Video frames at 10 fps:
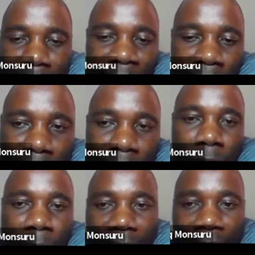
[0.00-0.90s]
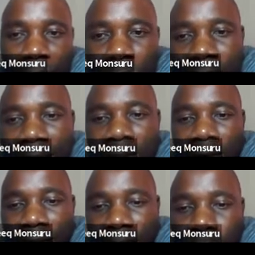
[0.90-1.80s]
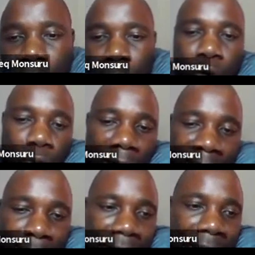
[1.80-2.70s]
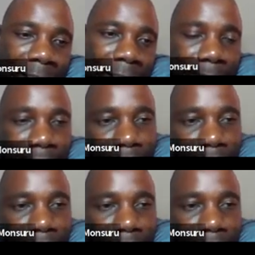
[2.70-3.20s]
the first thing you do is after you design this one finish, you go to add page.